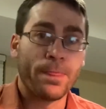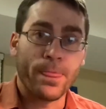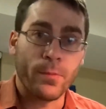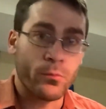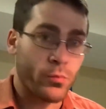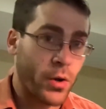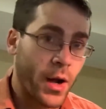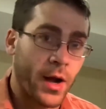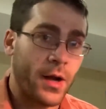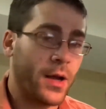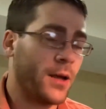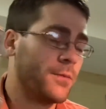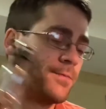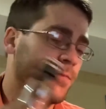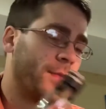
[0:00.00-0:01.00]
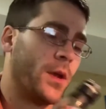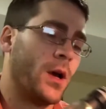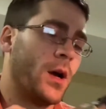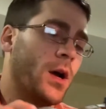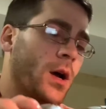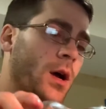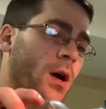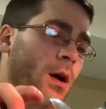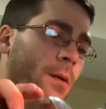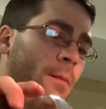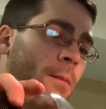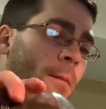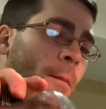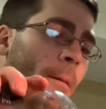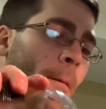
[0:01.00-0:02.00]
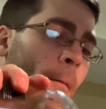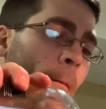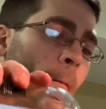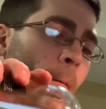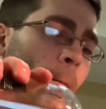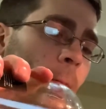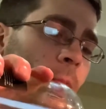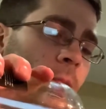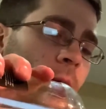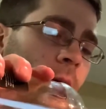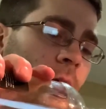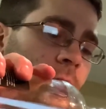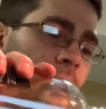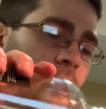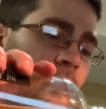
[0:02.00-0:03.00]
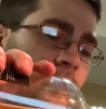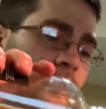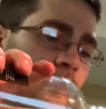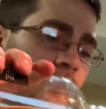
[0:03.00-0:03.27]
Branding. I think that's what I